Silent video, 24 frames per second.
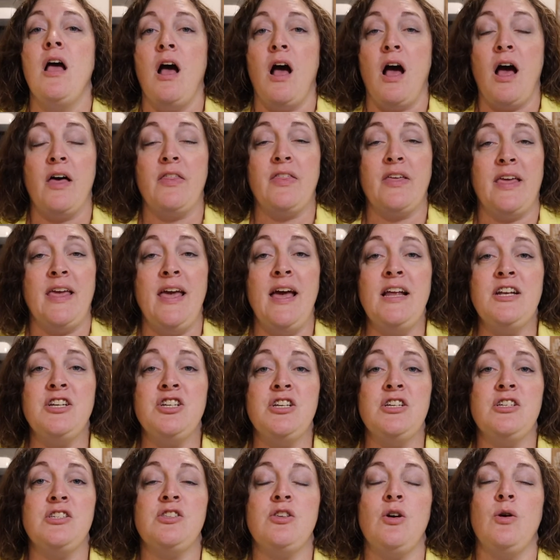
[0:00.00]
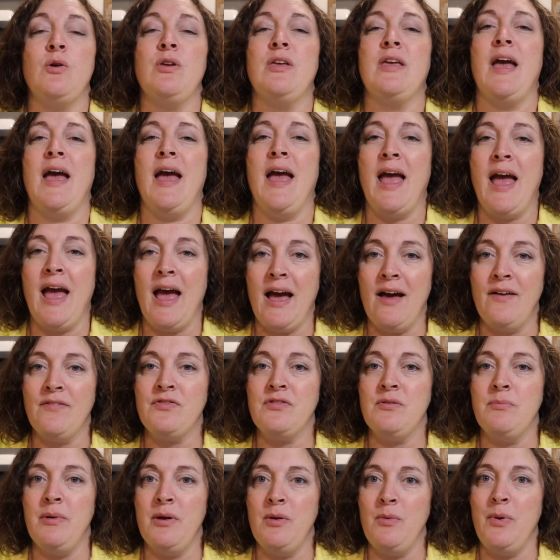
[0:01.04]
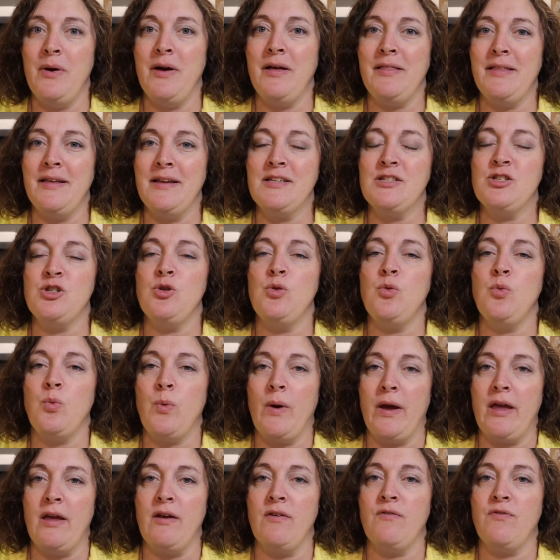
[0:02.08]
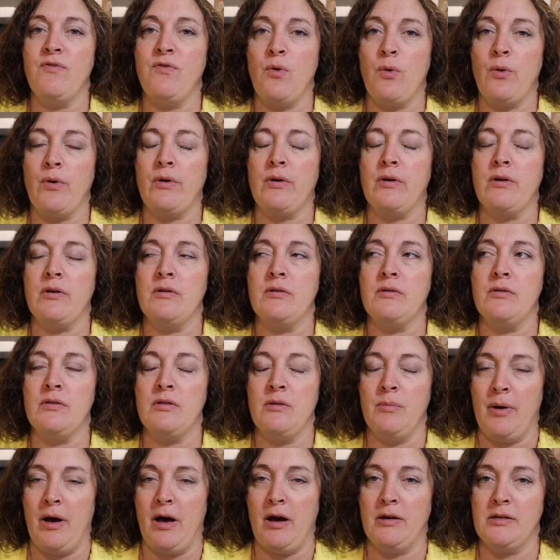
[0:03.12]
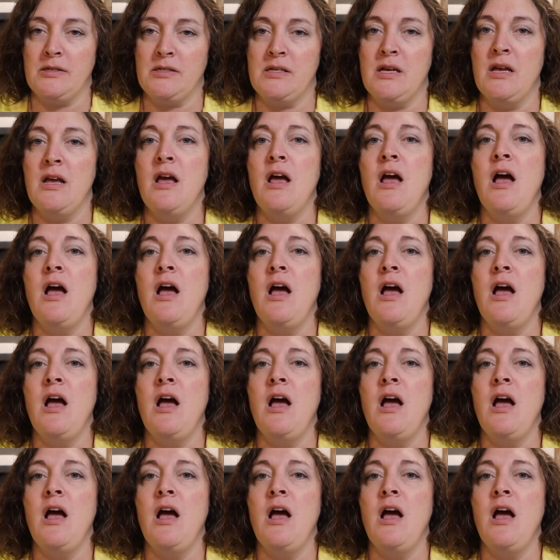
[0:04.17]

The catch is, though, you have to be willing to wait for the box.